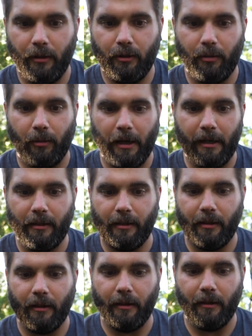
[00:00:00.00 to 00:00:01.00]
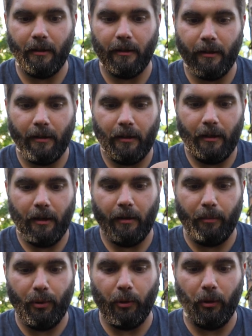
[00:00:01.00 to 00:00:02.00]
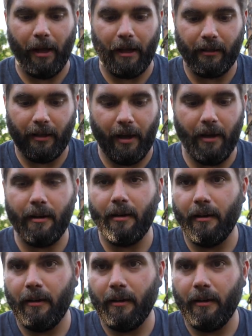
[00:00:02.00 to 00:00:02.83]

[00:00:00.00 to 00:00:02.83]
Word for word: twice and pull that tight.